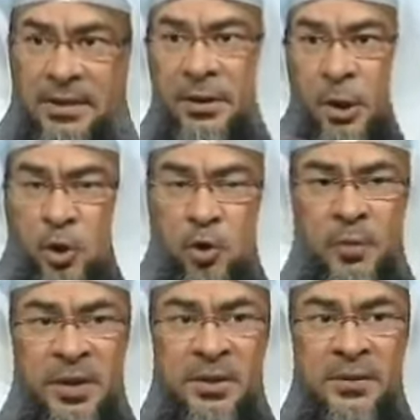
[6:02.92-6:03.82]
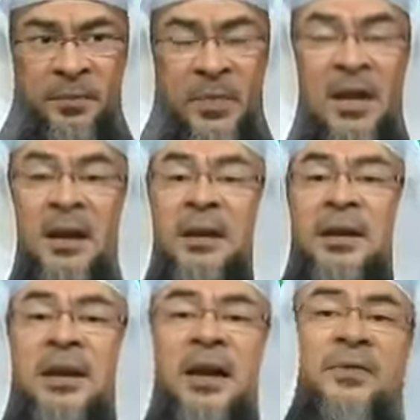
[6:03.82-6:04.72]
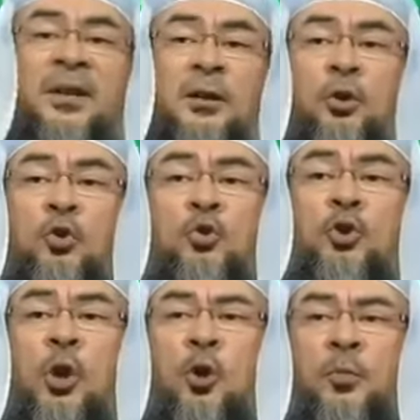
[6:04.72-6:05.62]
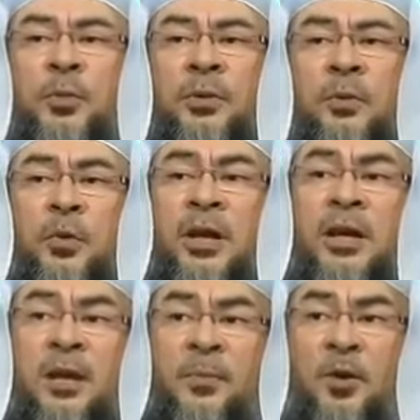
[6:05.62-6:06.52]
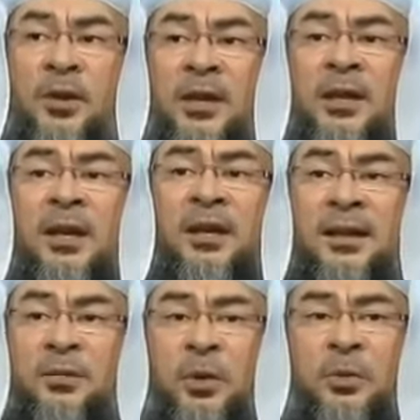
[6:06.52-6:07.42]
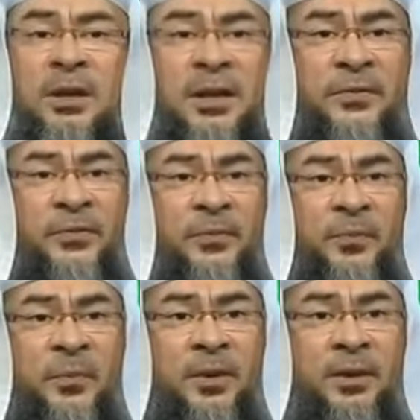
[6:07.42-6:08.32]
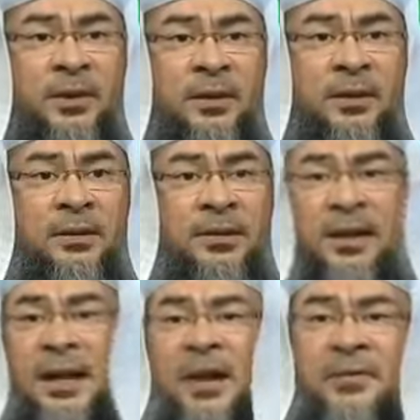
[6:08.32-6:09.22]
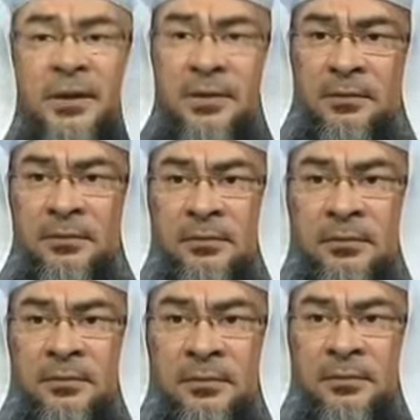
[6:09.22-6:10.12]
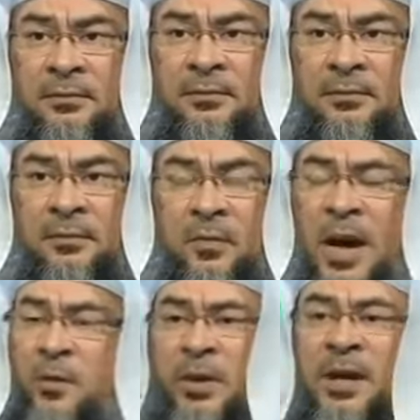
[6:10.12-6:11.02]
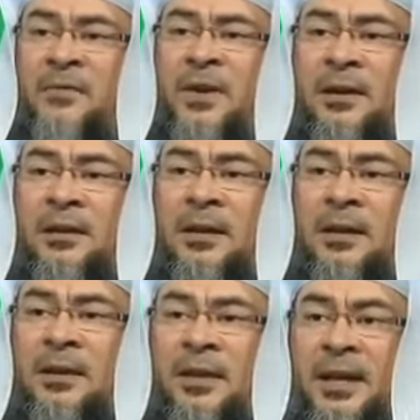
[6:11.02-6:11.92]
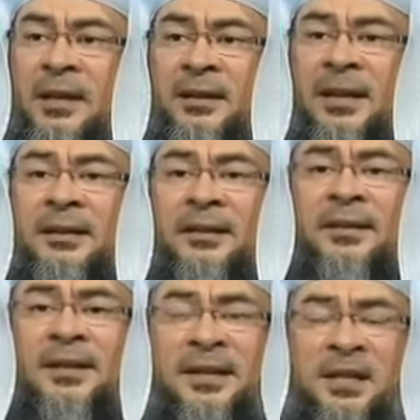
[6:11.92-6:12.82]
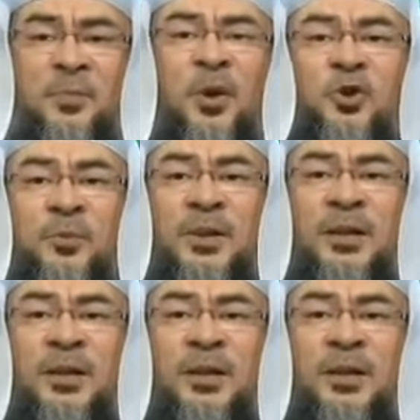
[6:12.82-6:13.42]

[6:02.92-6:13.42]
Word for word: us humans never lose hope. We keep on thinking that we will live till ever. And we never think that there is a